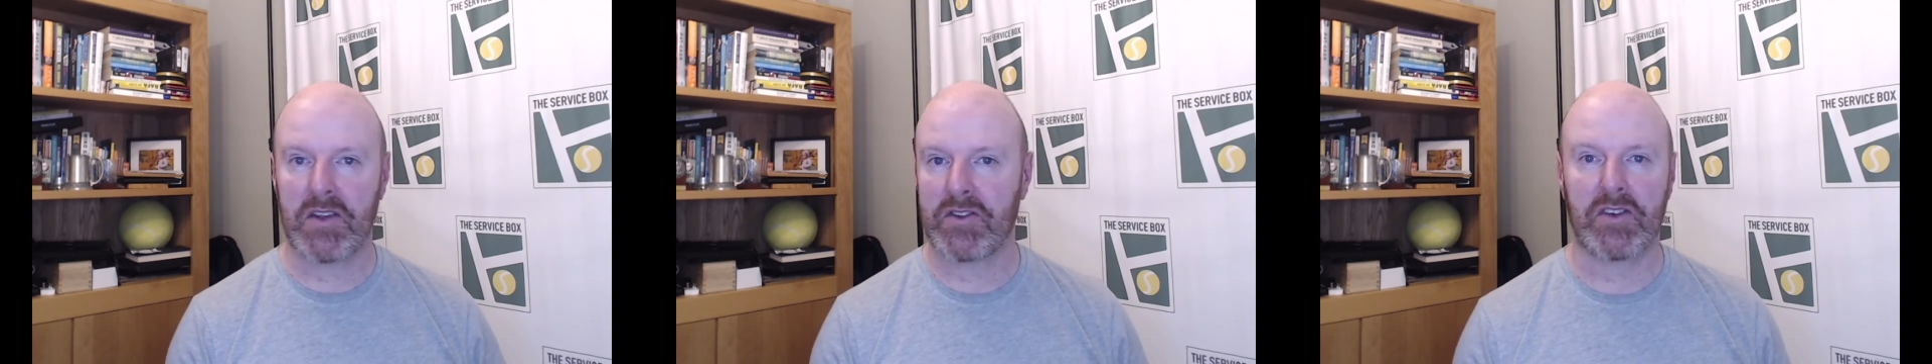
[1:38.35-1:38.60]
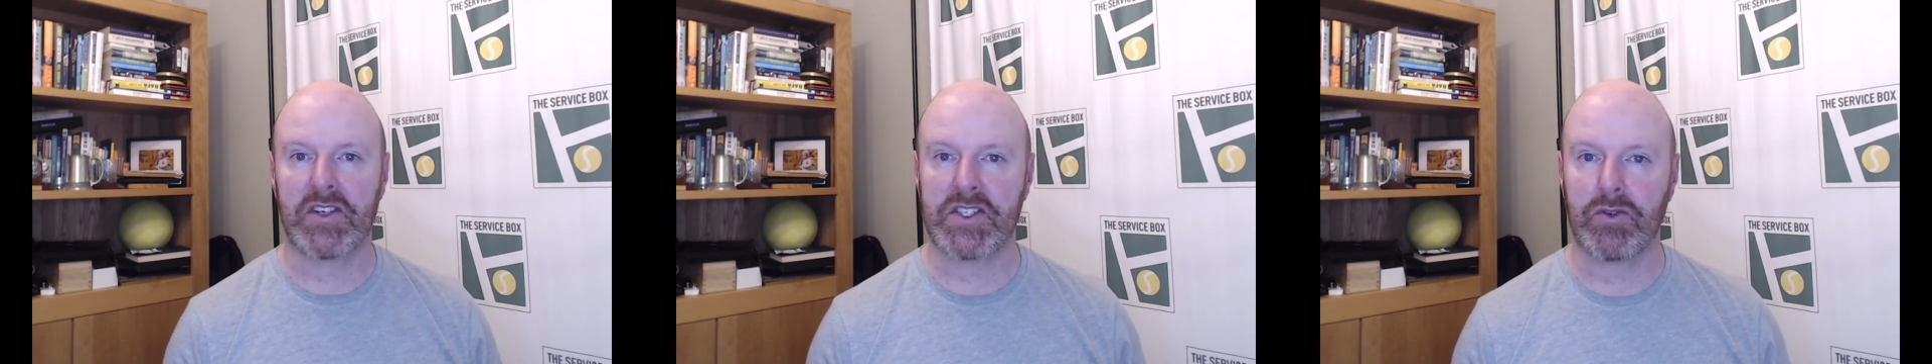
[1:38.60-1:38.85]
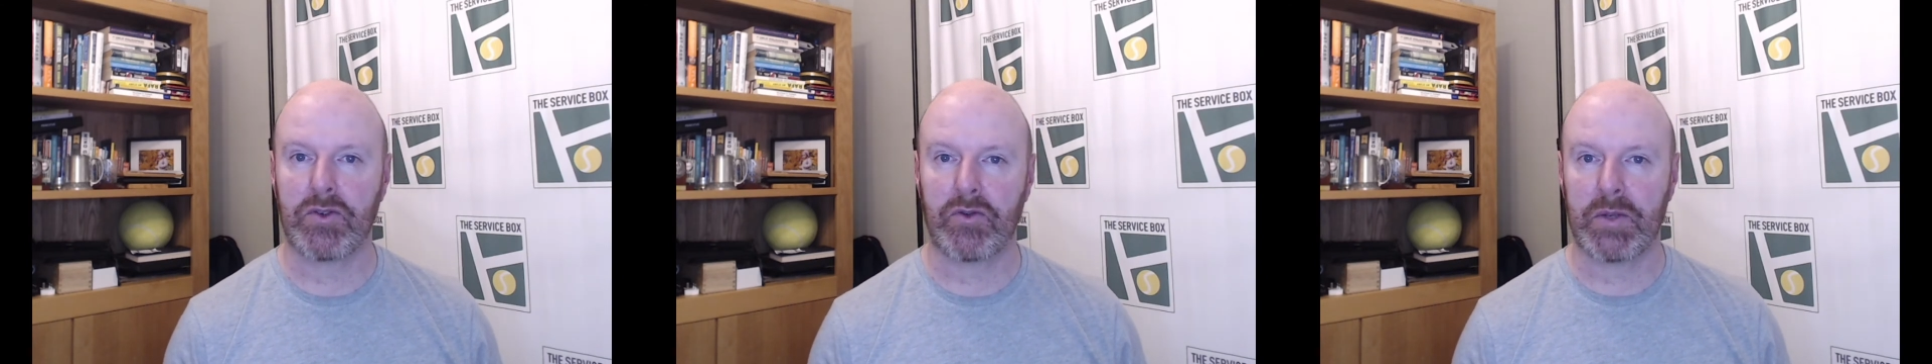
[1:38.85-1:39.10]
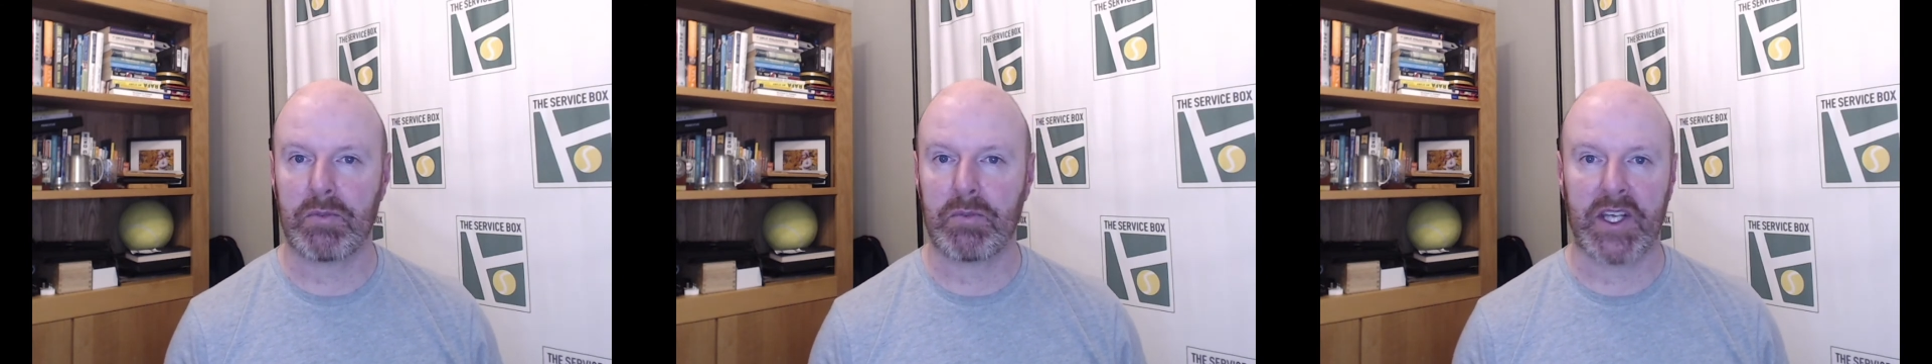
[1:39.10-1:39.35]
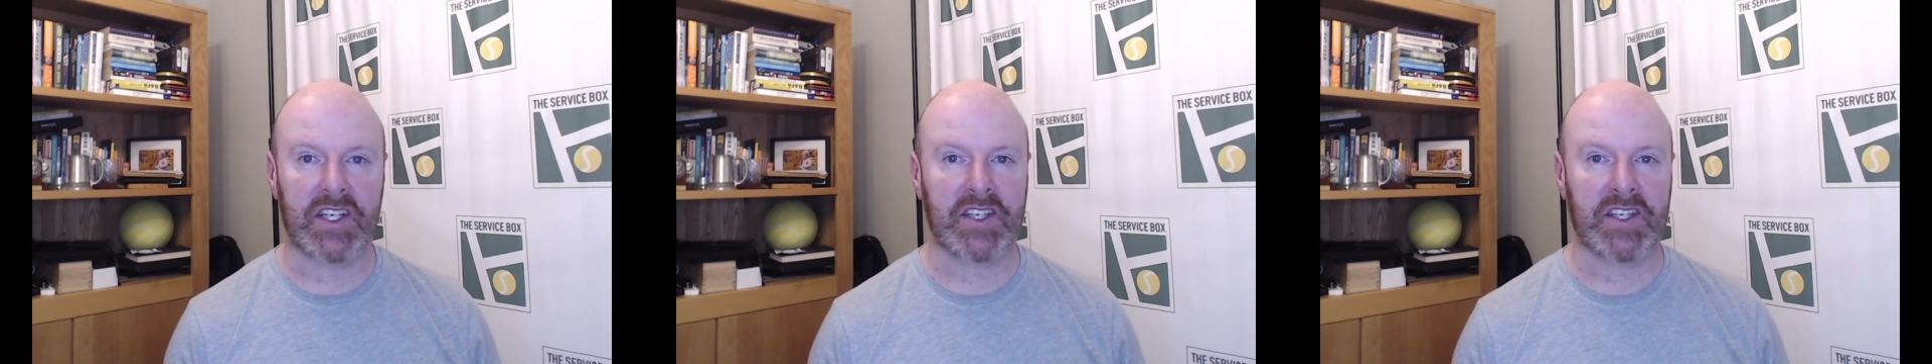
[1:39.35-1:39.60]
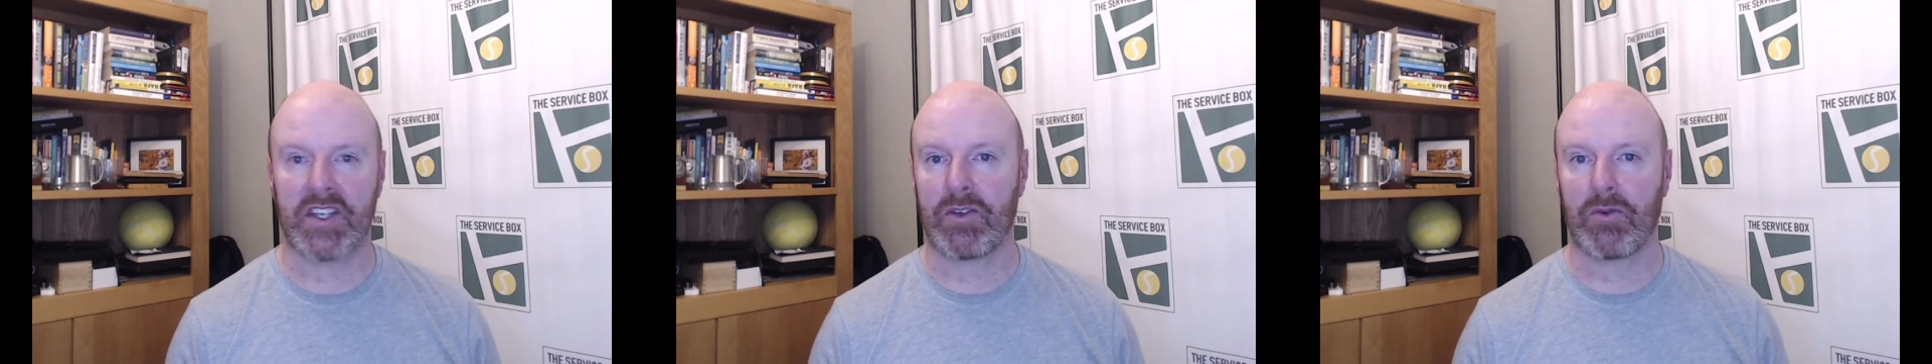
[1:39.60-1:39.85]
there is no replay,
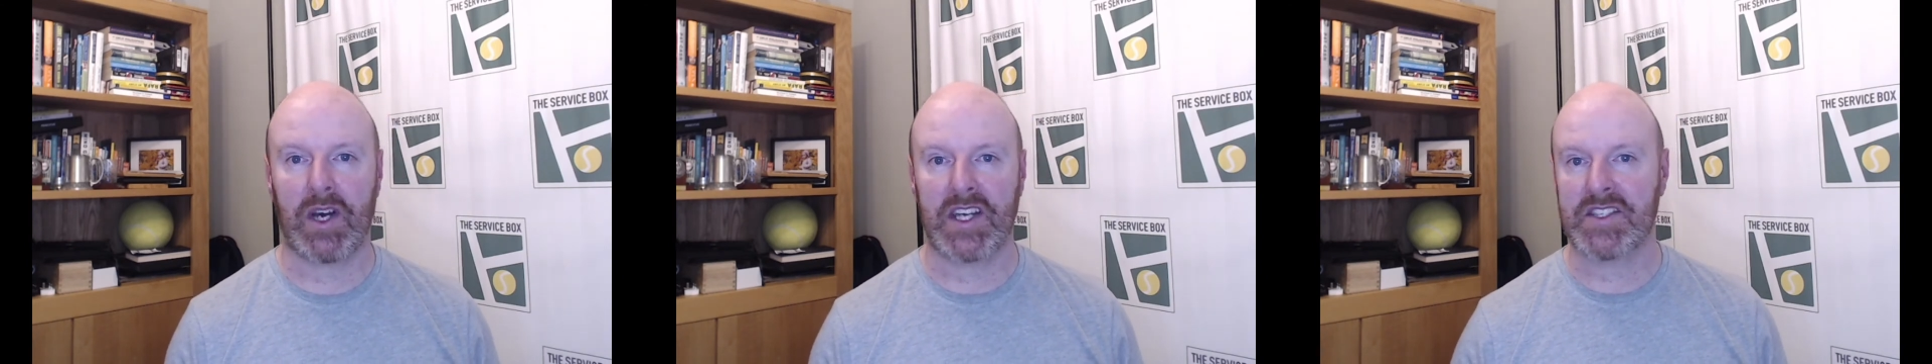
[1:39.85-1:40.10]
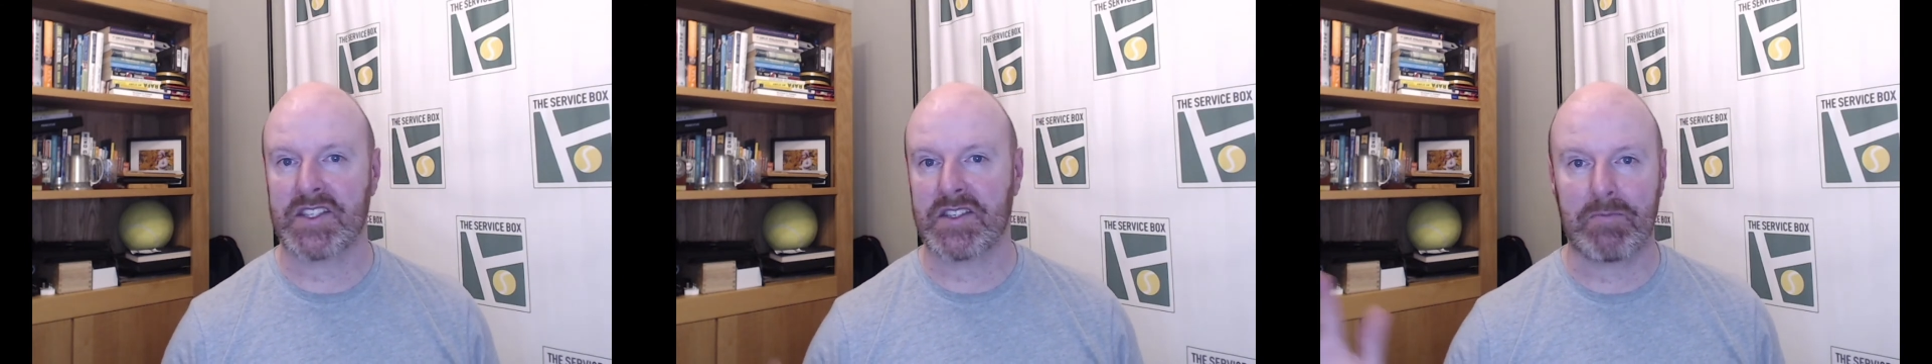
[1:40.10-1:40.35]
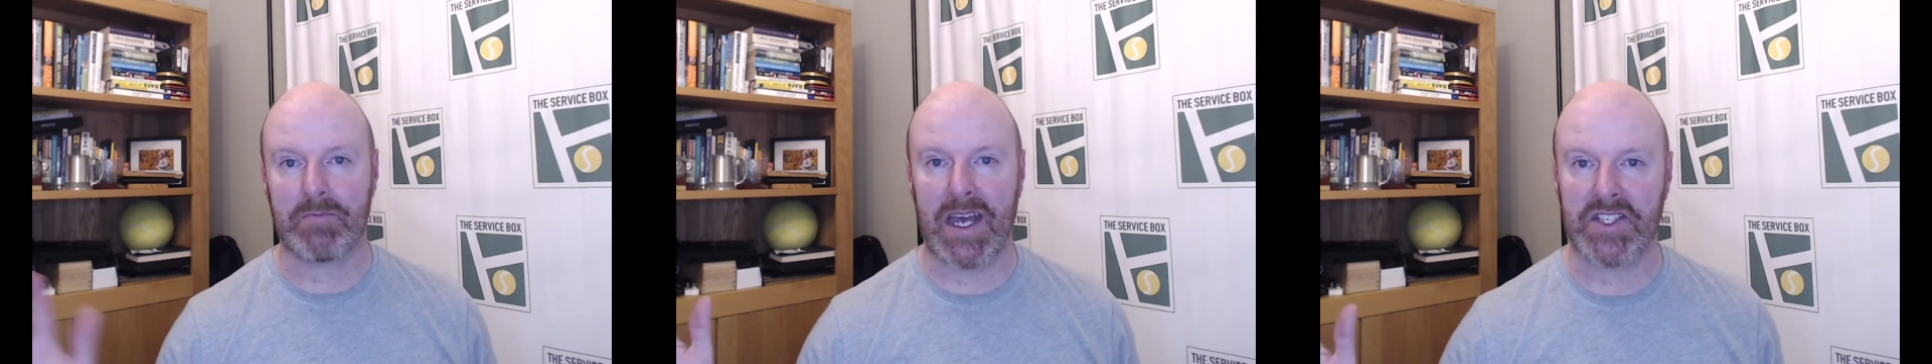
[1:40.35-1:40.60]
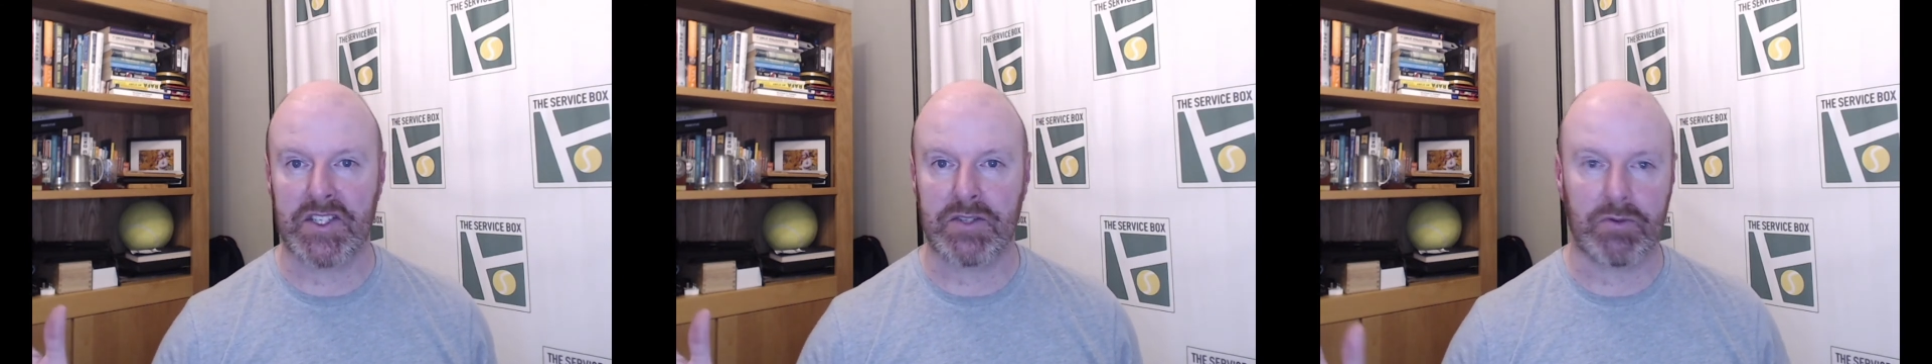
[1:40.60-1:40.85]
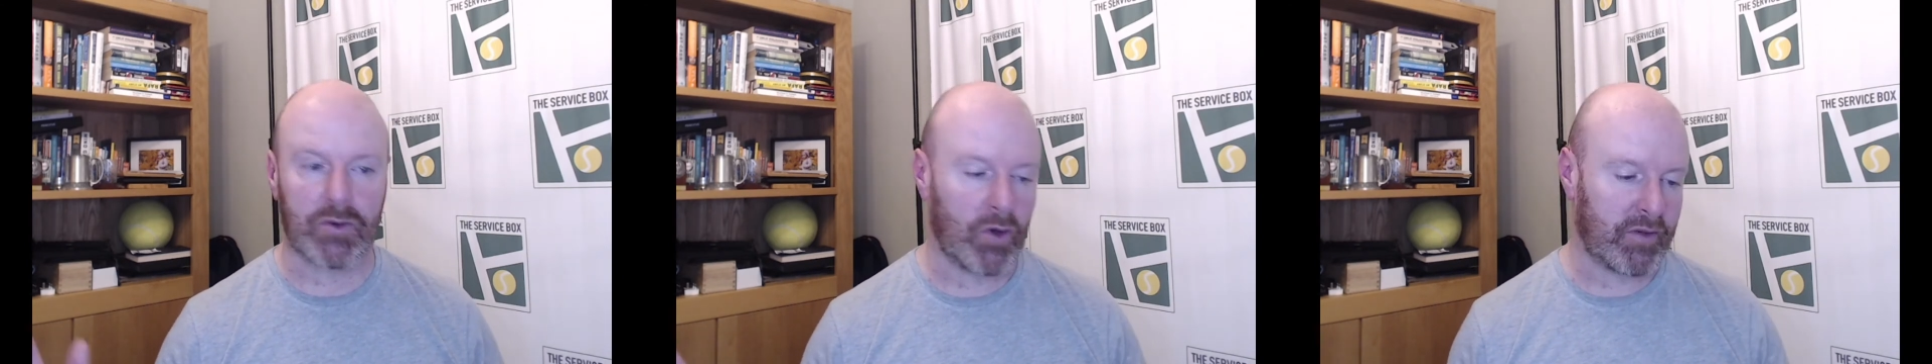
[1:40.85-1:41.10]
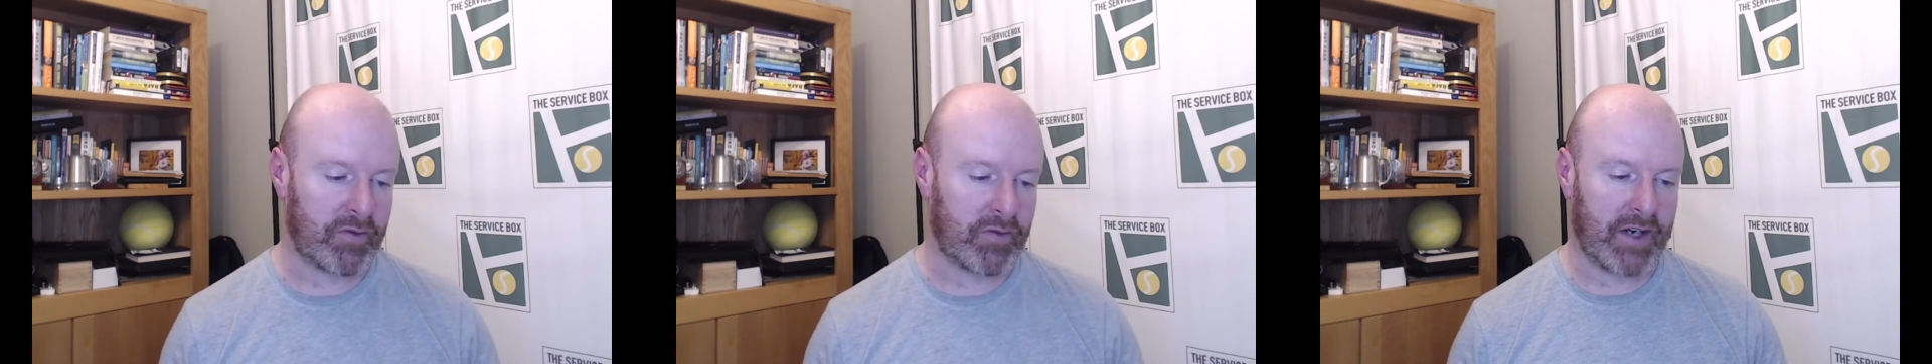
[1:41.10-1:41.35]
because otherwise the matches would go
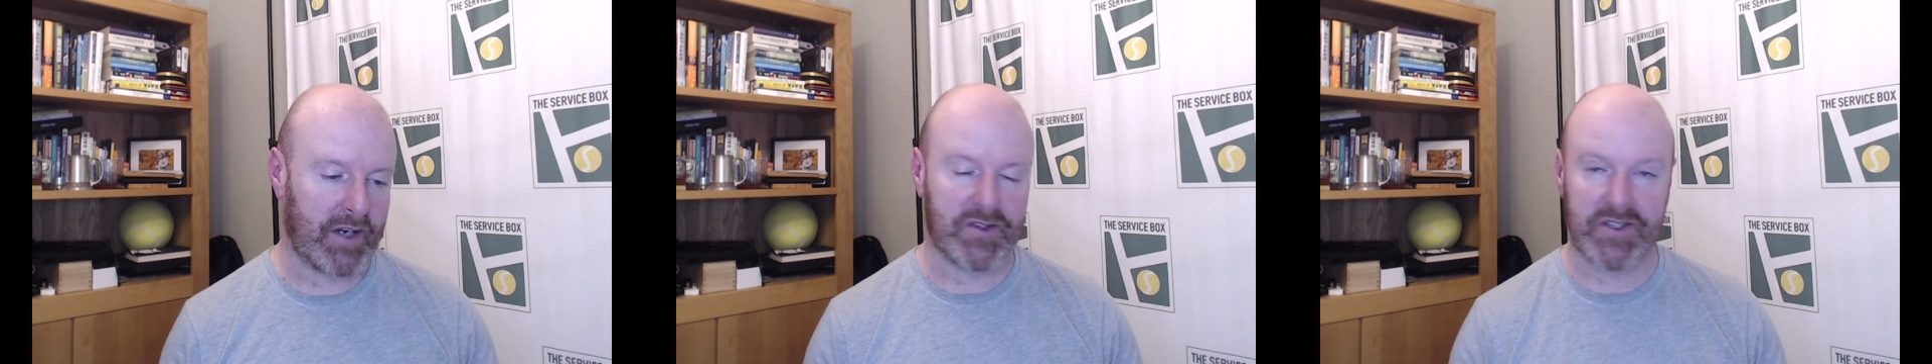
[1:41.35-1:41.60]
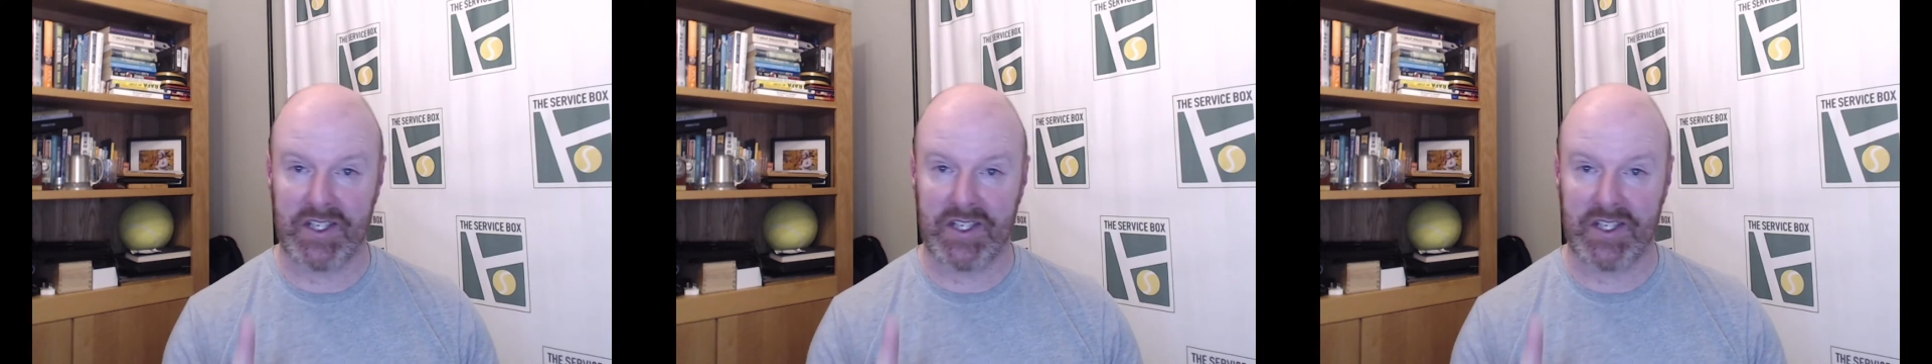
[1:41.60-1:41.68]
on forever.